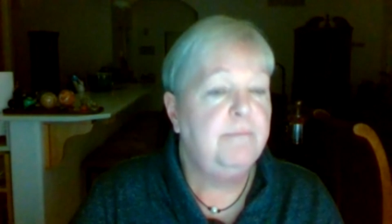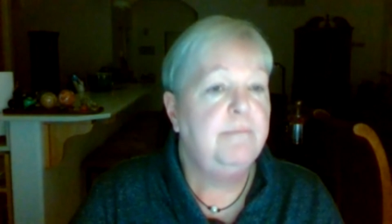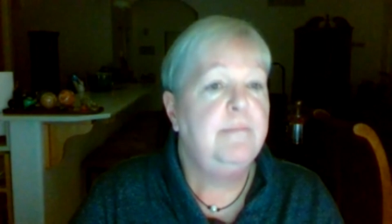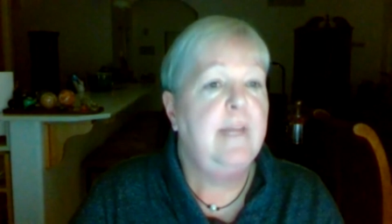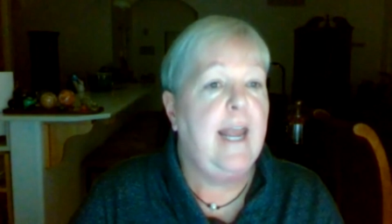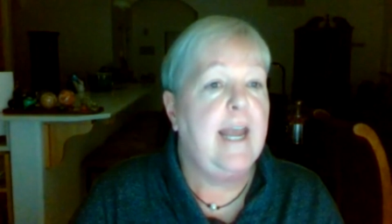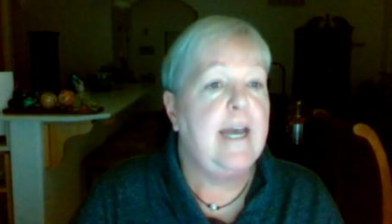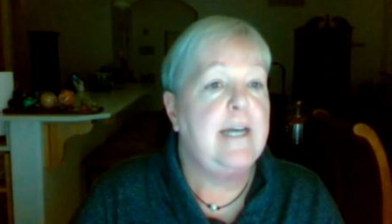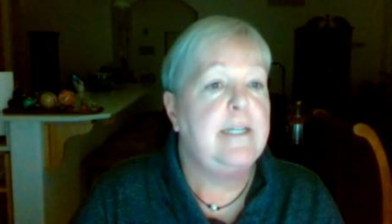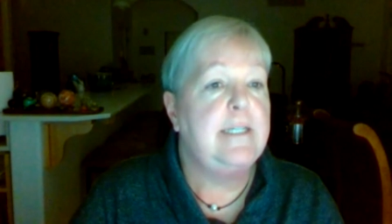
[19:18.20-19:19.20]

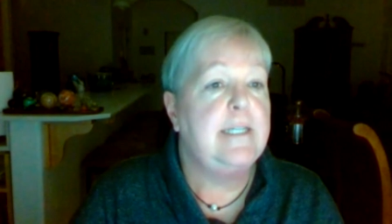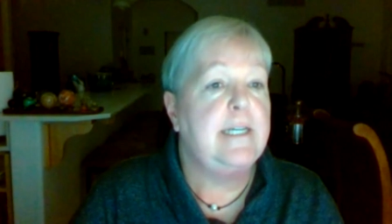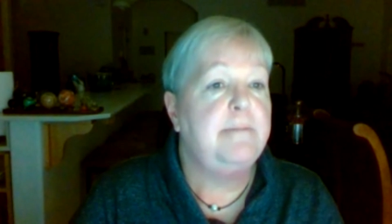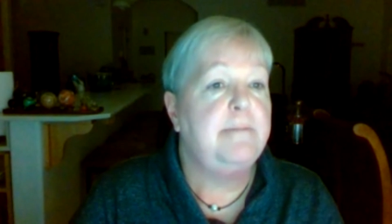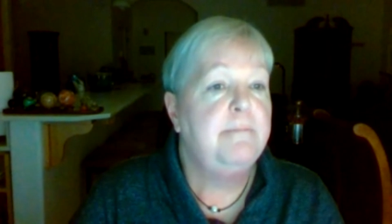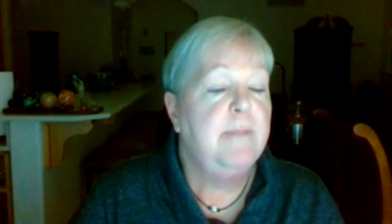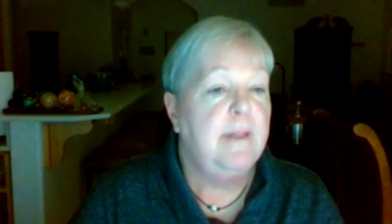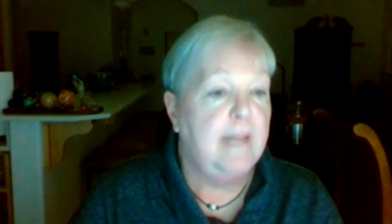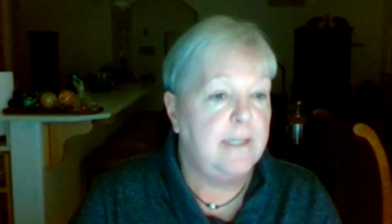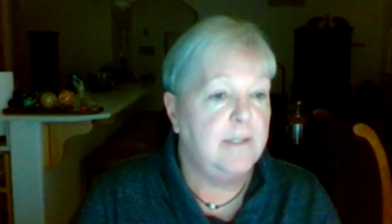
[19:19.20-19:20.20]
And uh, that's a